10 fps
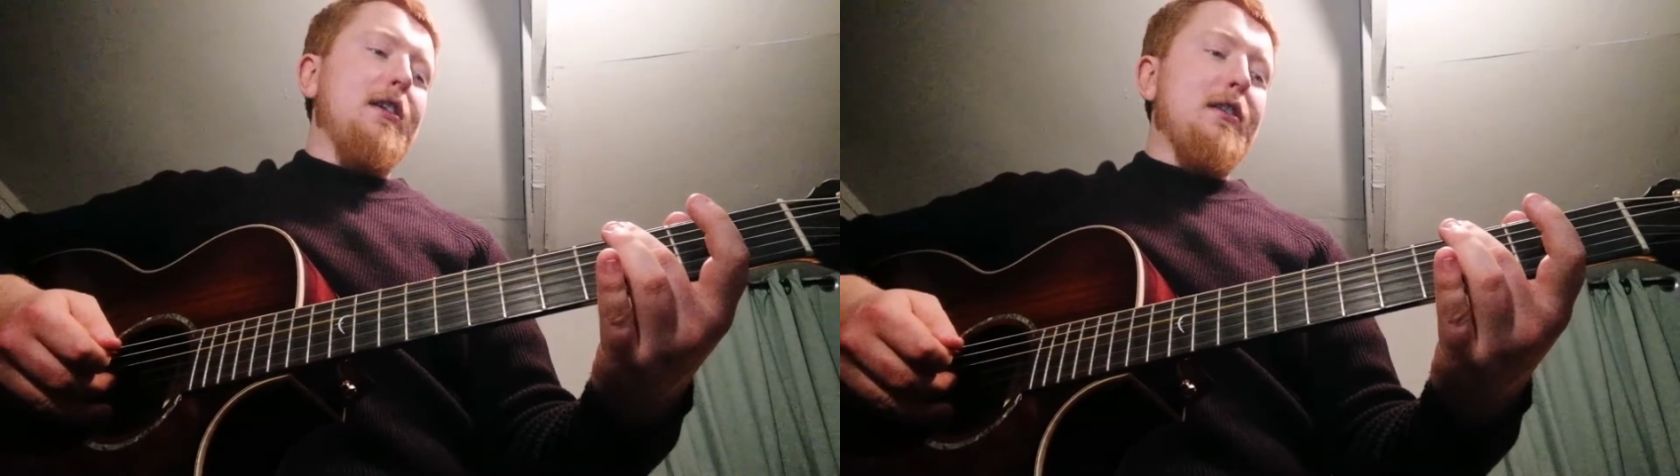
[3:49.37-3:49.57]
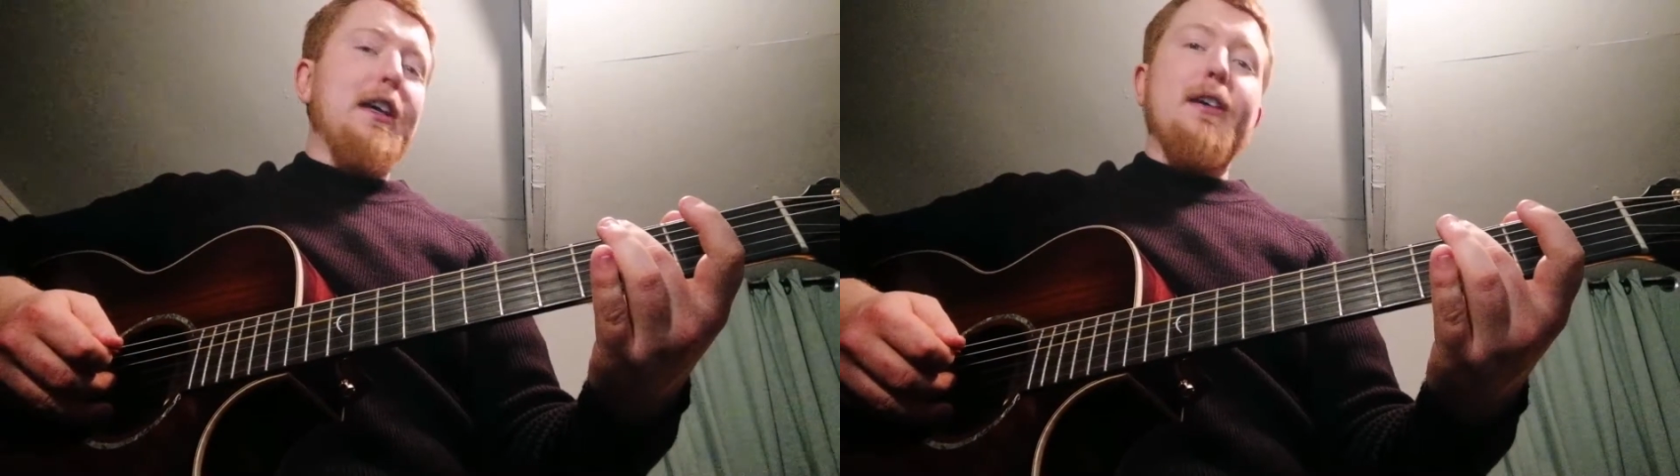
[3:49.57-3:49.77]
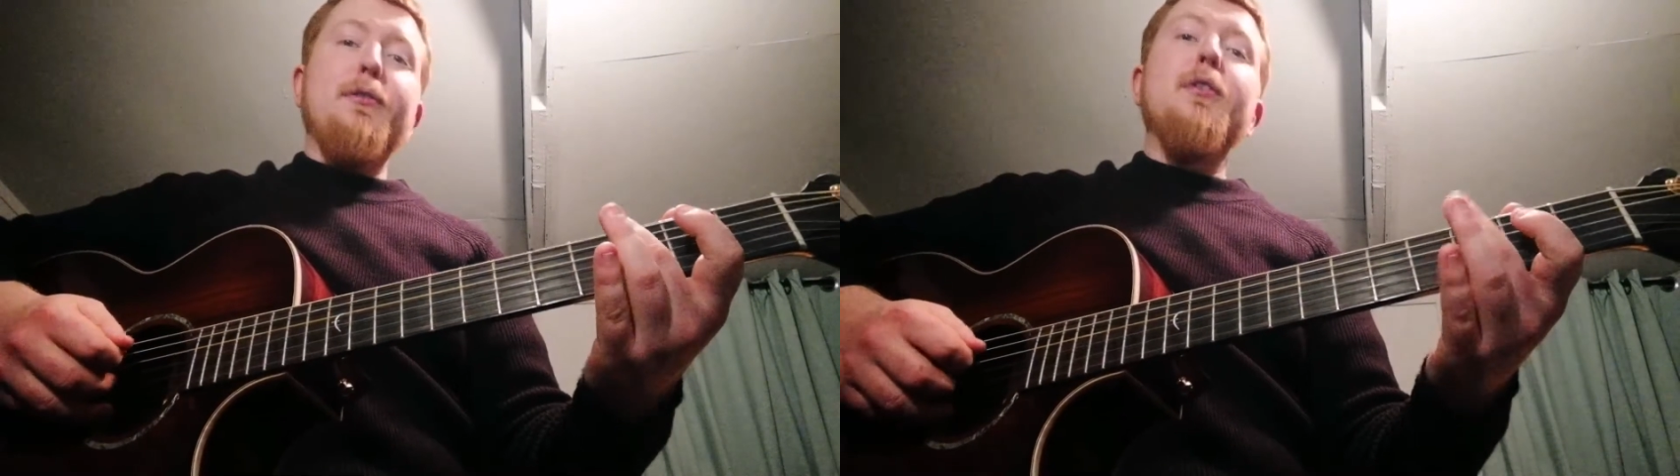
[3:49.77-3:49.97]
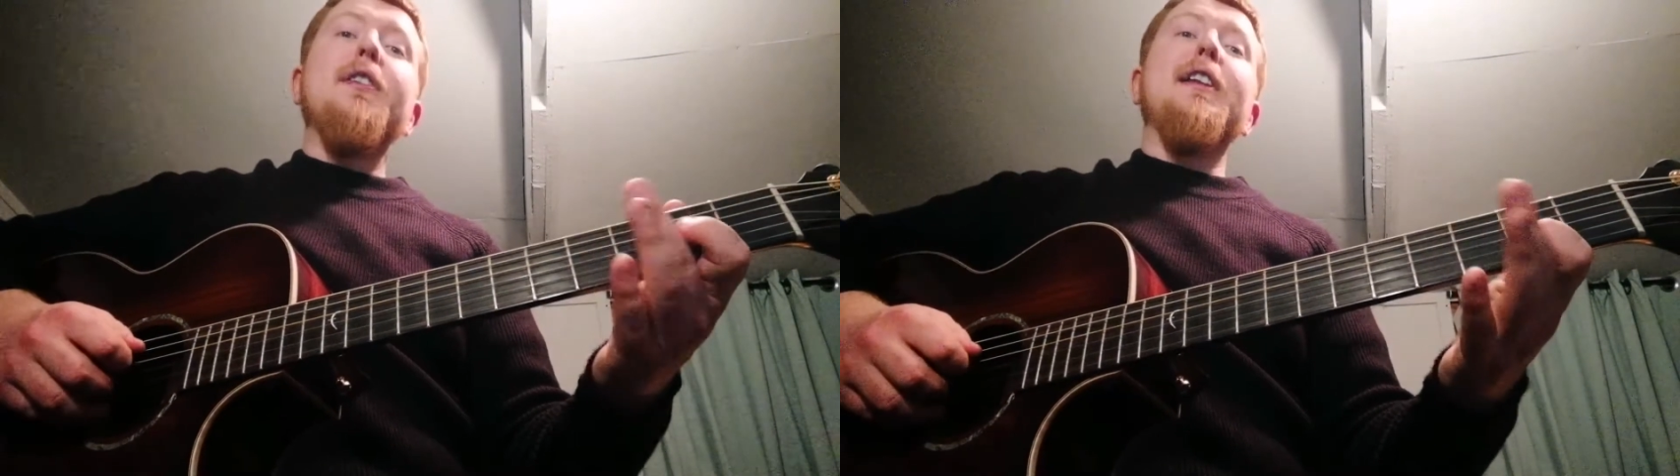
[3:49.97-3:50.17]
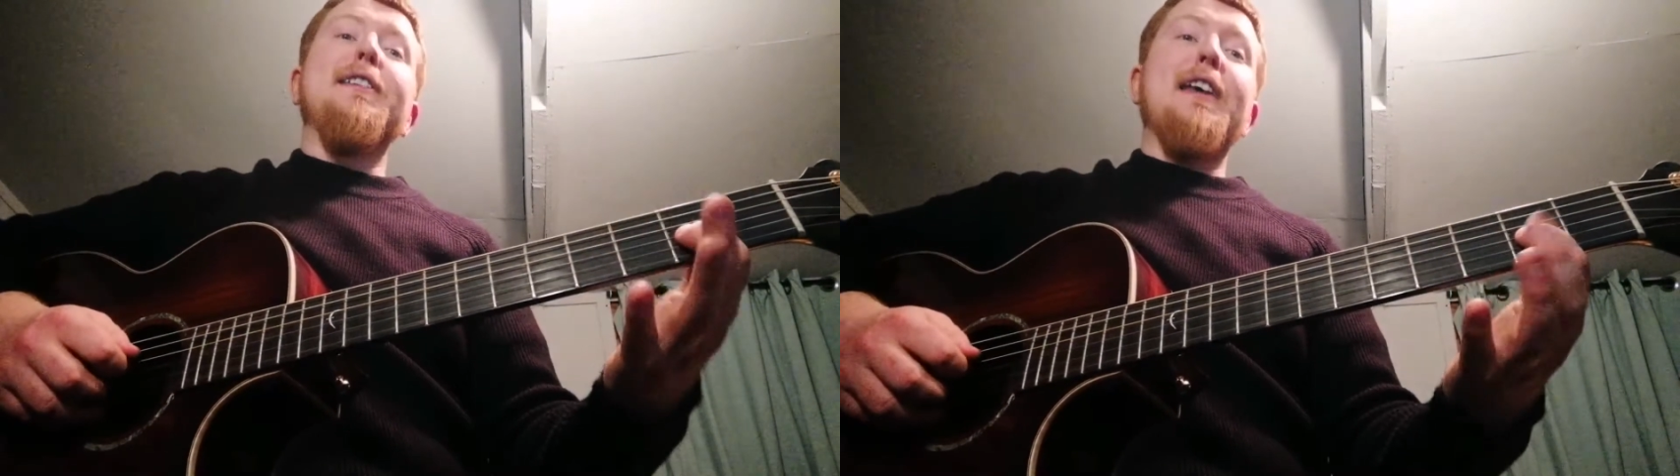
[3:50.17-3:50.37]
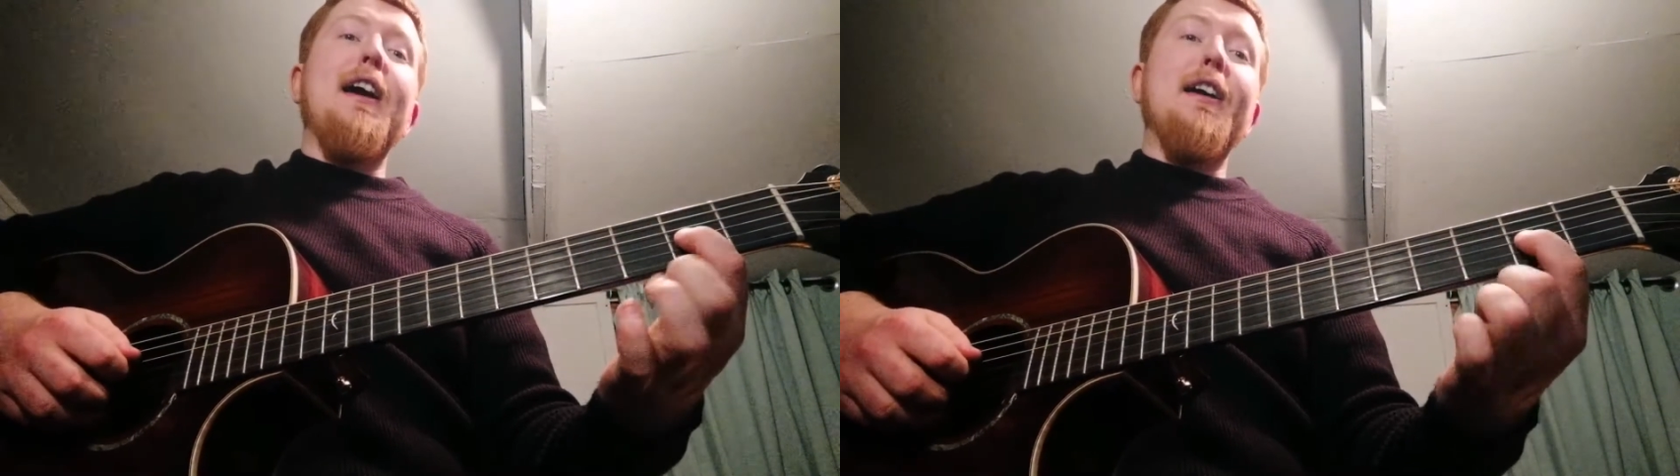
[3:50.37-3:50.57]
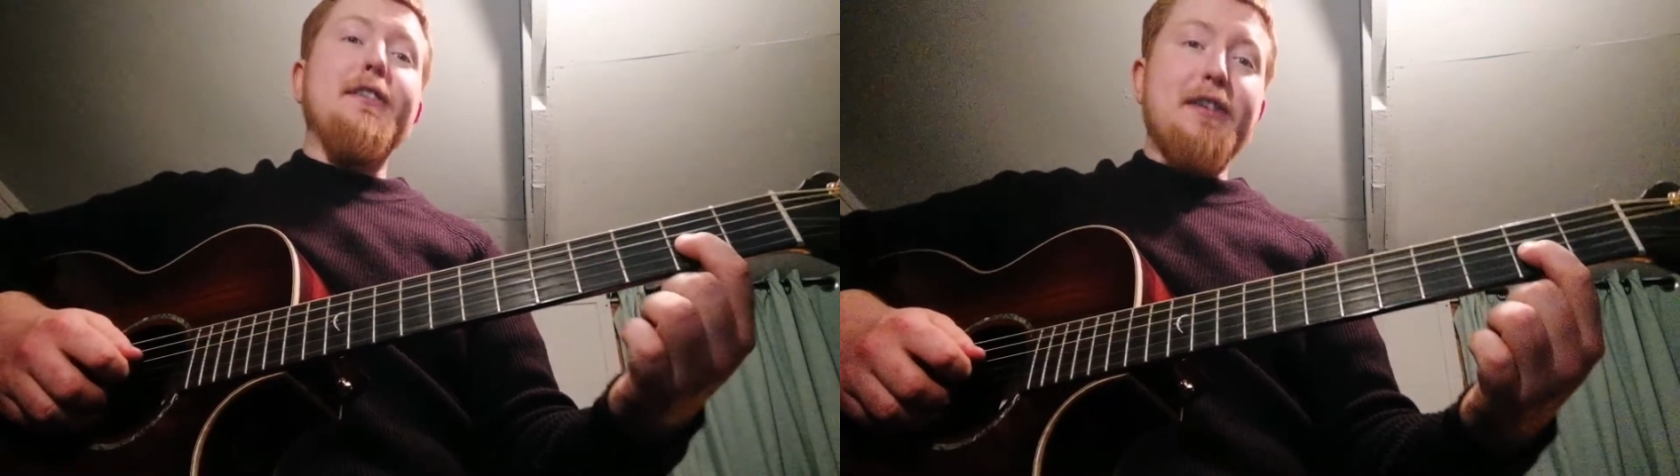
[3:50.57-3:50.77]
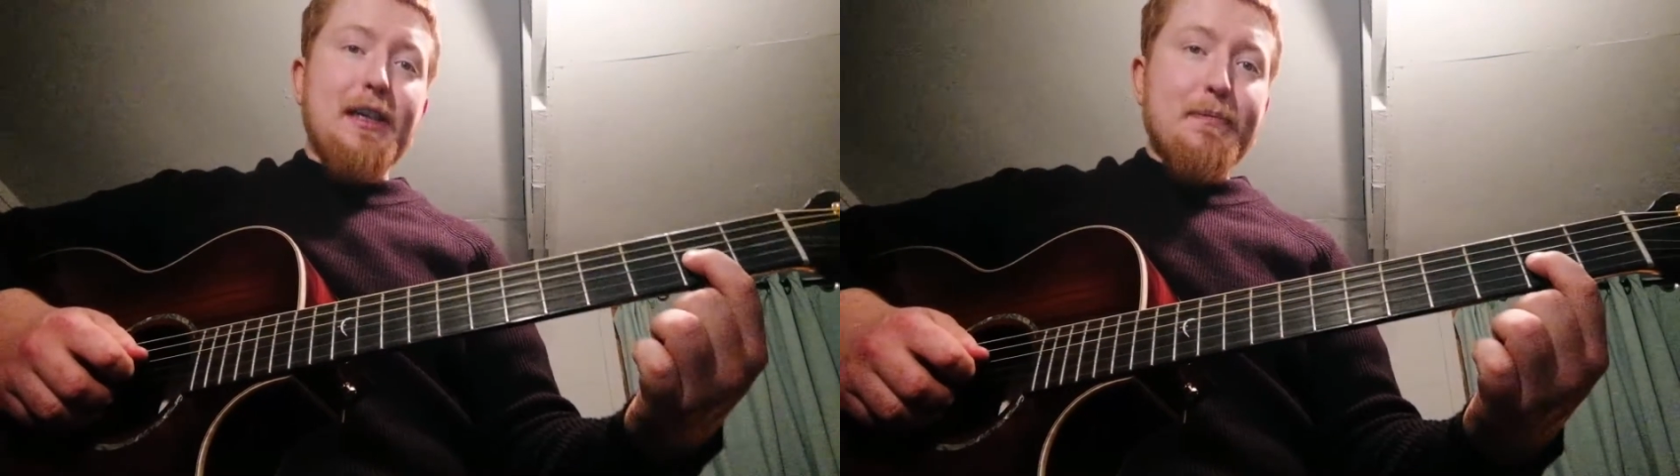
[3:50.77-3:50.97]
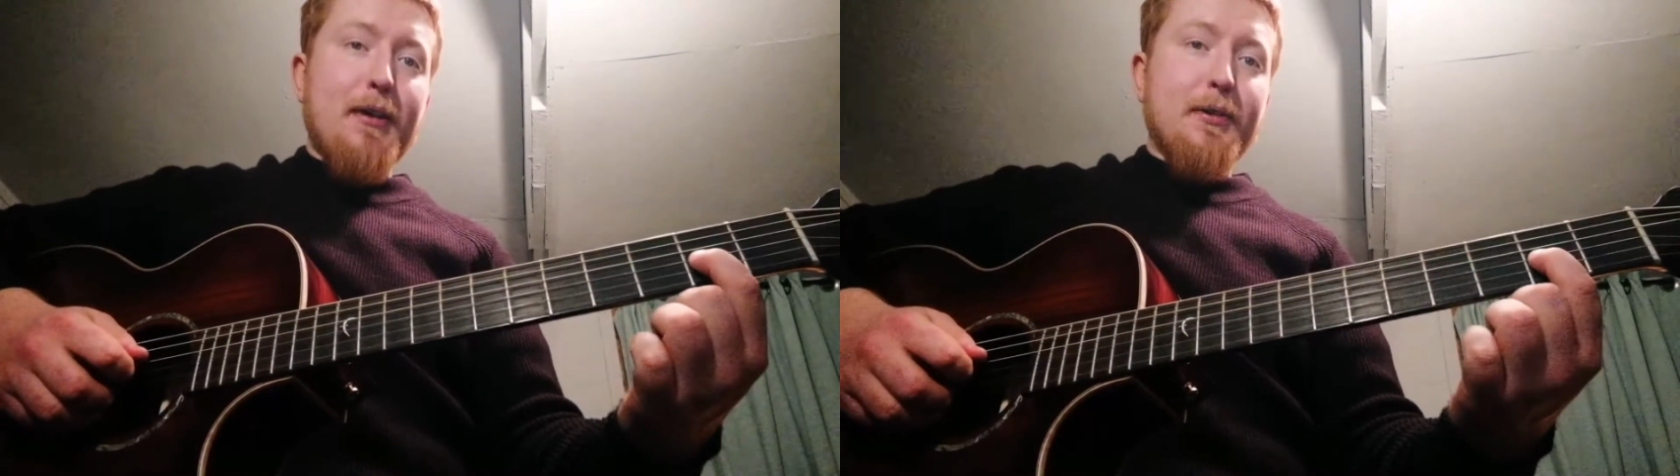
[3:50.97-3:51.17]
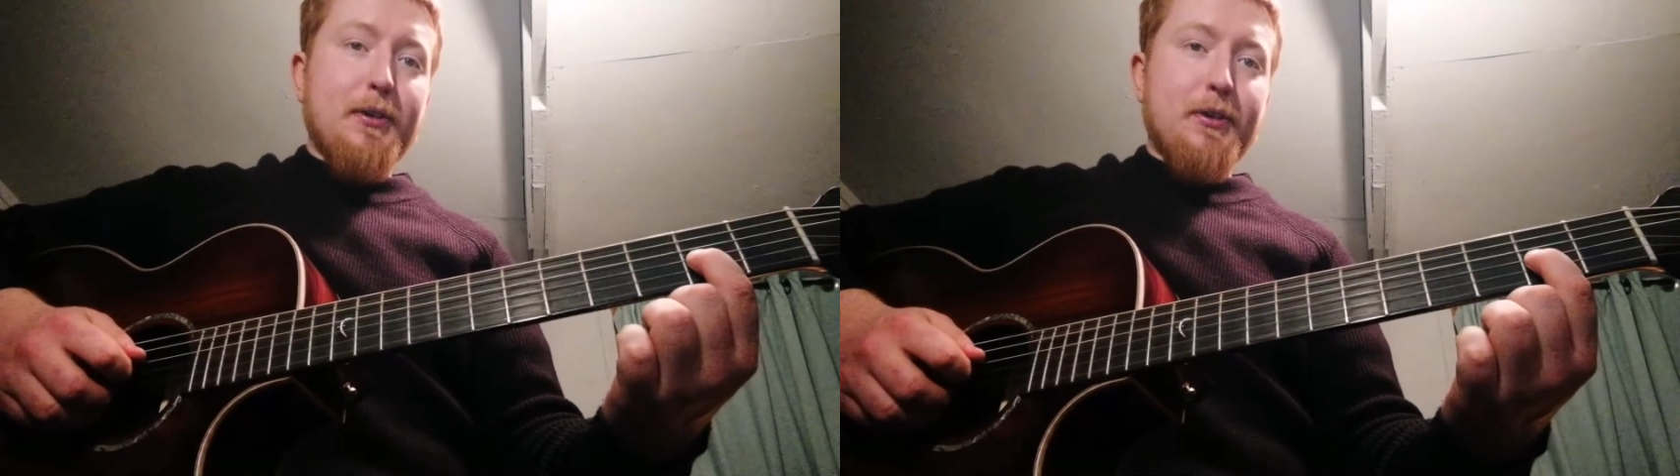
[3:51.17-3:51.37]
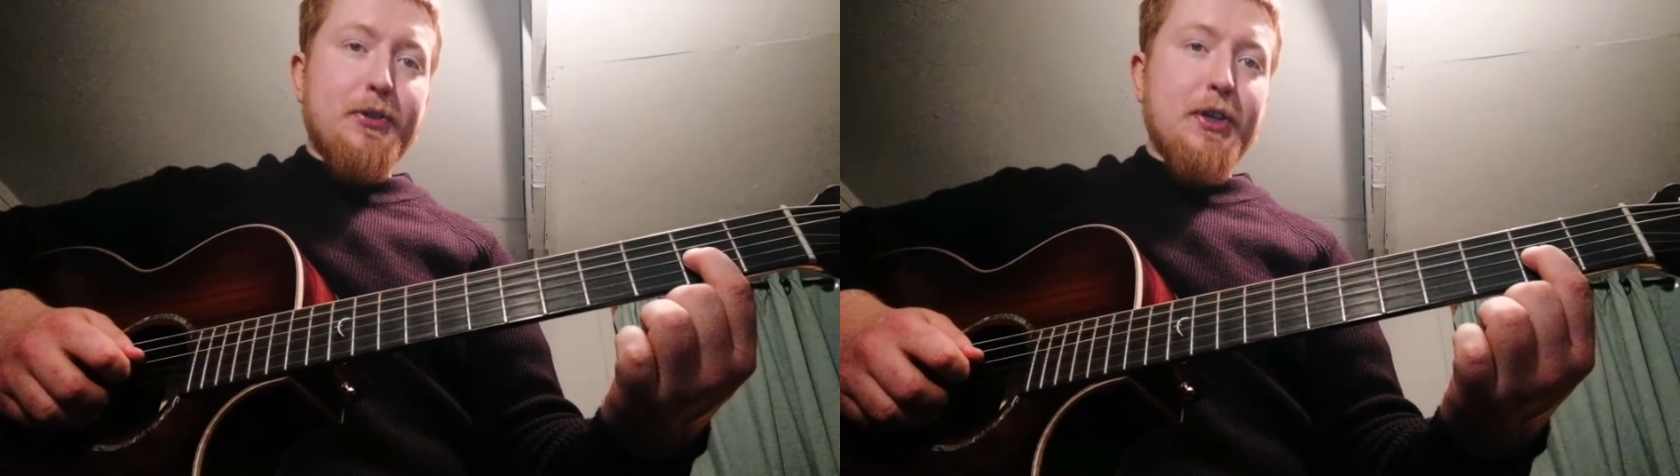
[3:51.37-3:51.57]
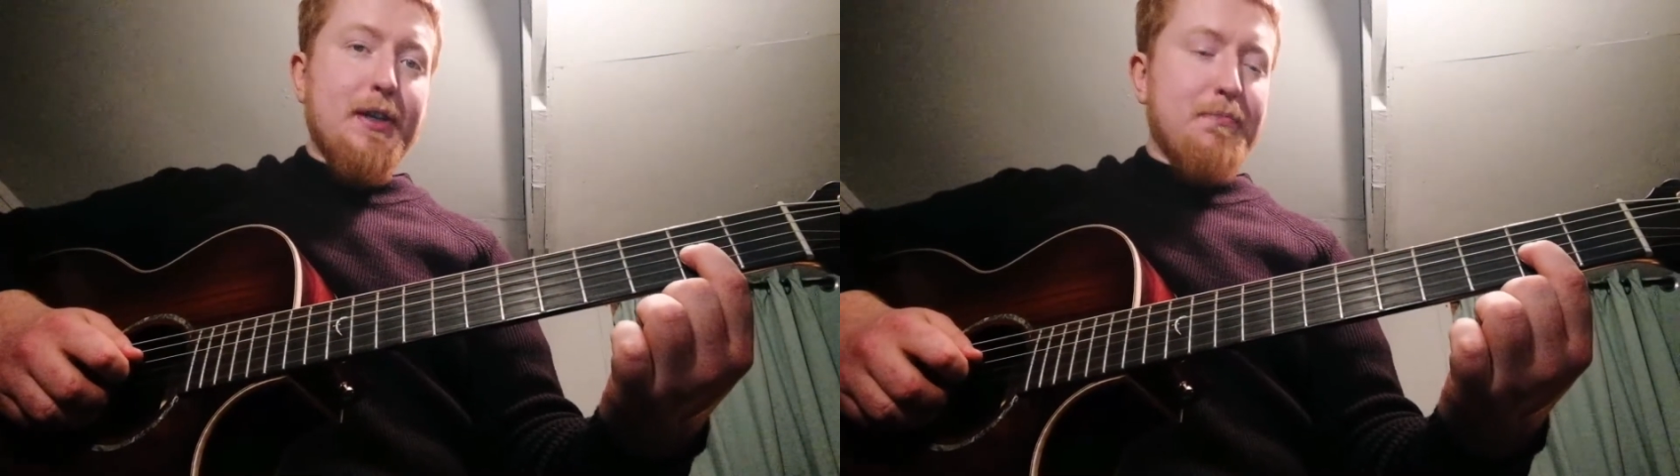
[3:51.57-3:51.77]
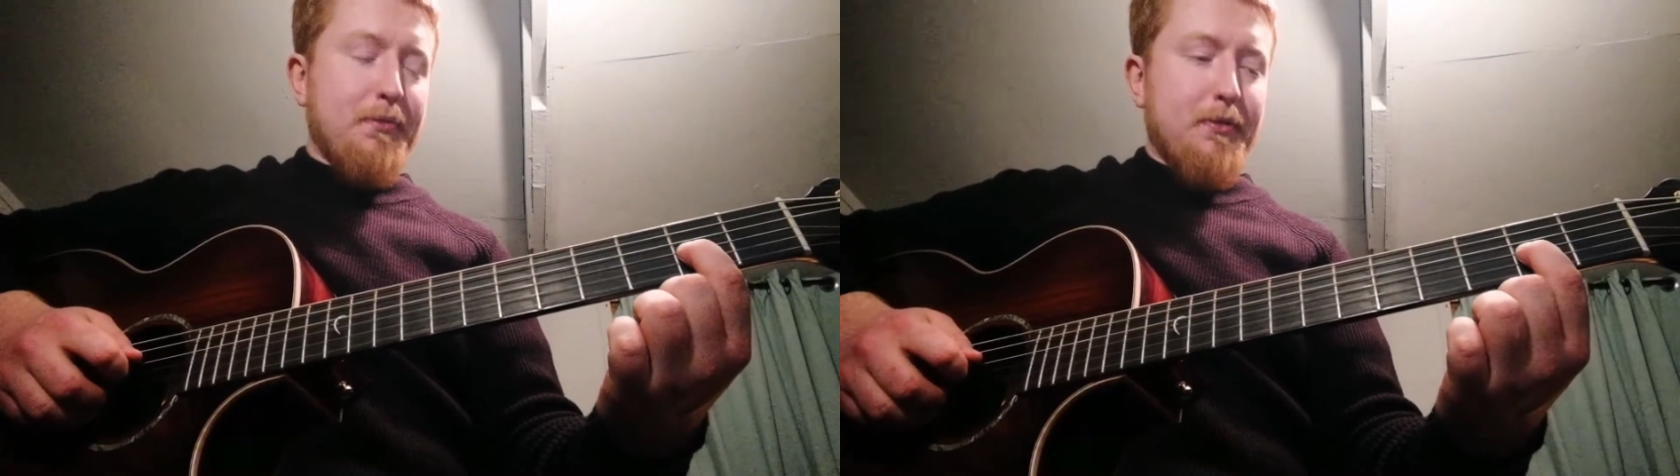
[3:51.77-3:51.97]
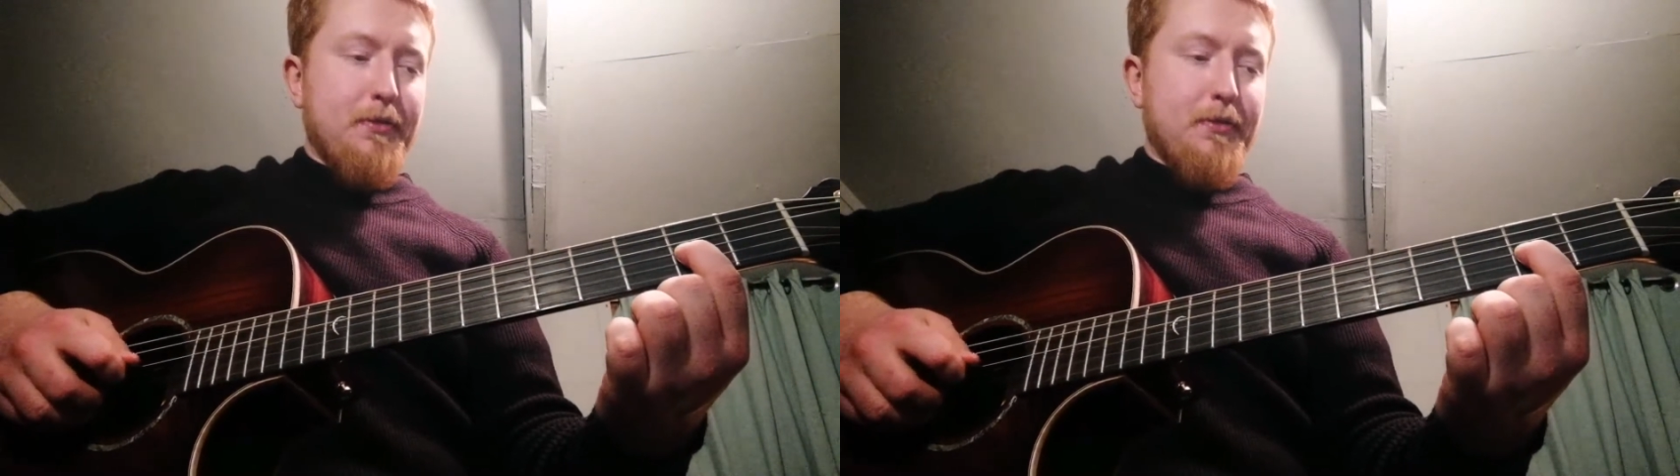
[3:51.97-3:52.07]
Now let's get our D power chord shape,